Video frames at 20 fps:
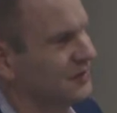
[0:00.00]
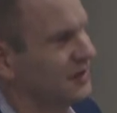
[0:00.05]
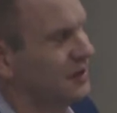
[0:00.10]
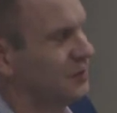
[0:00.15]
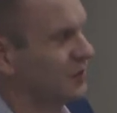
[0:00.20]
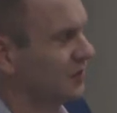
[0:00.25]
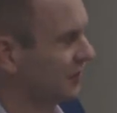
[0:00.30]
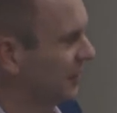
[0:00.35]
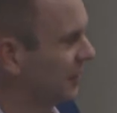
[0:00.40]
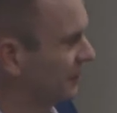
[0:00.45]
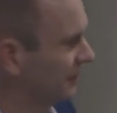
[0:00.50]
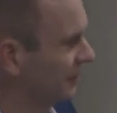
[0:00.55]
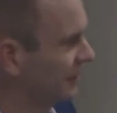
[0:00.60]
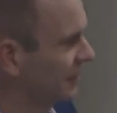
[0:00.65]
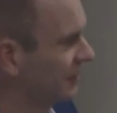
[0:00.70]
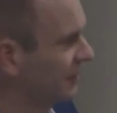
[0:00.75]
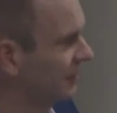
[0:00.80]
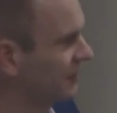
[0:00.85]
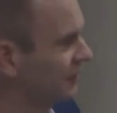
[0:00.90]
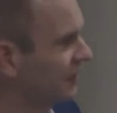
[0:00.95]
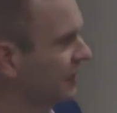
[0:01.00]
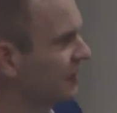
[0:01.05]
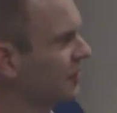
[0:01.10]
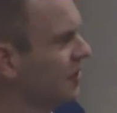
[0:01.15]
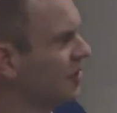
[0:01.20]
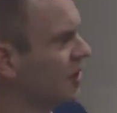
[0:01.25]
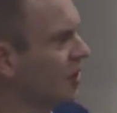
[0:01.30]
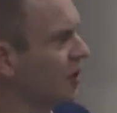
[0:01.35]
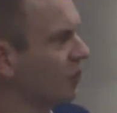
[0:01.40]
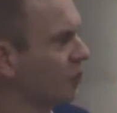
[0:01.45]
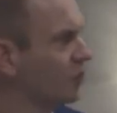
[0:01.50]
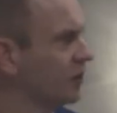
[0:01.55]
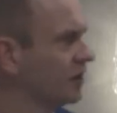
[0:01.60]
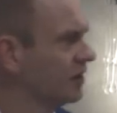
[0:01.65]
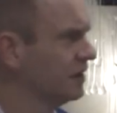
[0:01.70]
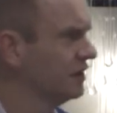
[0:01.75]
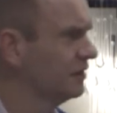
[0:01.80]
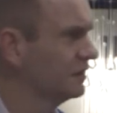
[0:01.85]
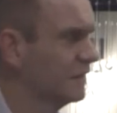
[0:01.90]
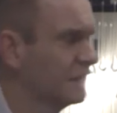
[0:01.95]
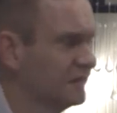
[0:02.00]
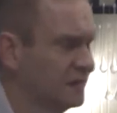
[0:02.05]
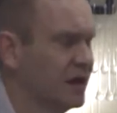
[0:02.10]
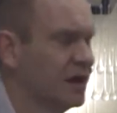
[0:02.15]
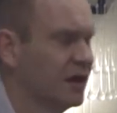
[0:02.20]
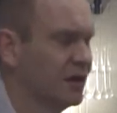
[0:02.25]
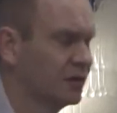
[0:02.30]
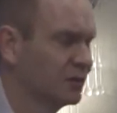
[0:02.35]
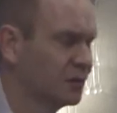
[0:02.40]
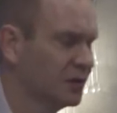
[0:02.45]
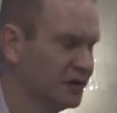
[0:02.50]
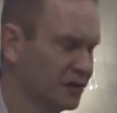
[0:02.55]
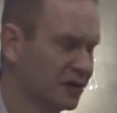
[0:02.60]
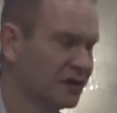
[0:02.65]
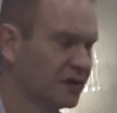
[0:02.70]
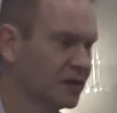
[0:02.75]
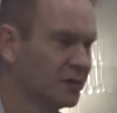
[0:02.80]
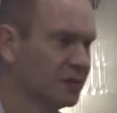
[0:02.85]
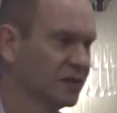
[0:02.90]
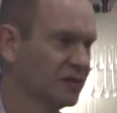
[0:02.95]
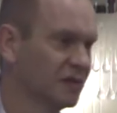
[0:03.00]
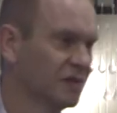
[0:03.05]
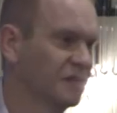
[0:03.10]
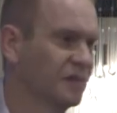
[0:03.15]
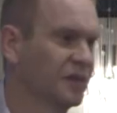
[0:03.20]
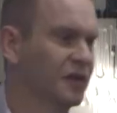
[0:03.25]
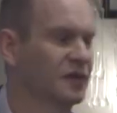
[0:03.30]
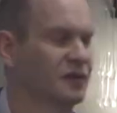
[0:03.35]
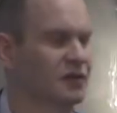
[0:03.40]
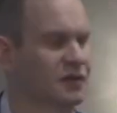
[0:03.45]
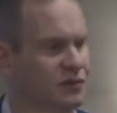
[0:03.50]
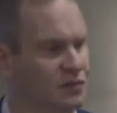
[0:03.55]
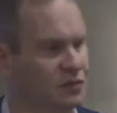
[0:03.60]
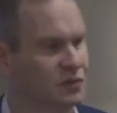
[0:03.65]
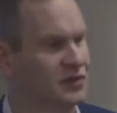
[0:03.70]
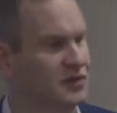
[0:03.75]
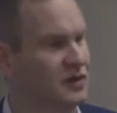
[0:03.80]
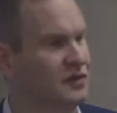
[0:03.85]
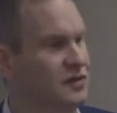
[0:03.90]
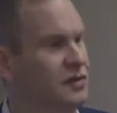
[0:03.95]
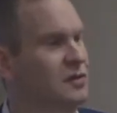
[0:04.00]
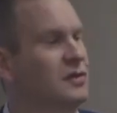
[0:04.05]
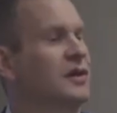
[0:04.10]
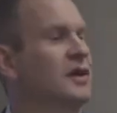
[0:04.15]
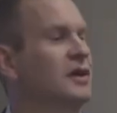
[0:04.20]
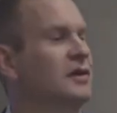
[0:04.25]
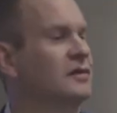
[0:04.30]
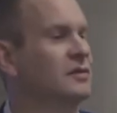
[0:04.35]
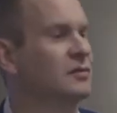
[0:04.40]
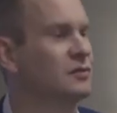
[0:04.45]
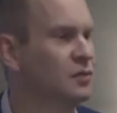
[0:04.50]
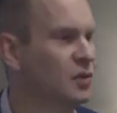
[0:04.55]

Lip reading: He was, absolutely. So we set out, we said to the business, you know, we said two things.